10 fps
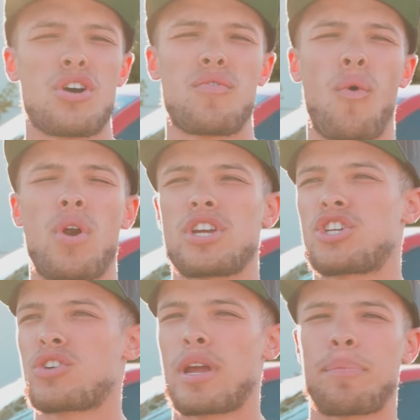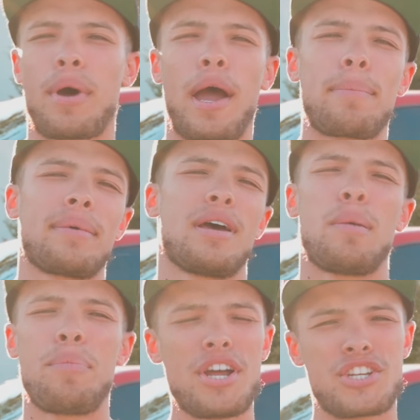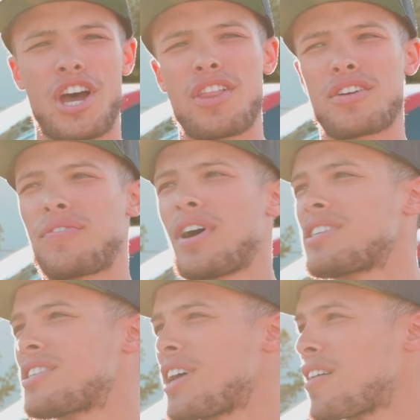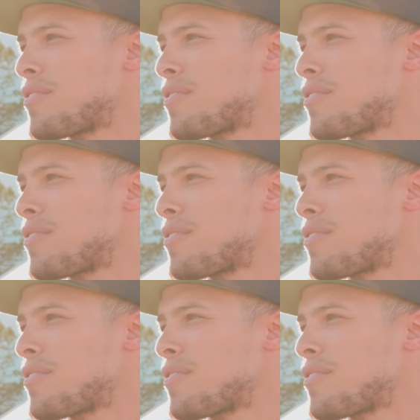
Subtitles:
4-inch straight pipe, bunch of other fun stuff,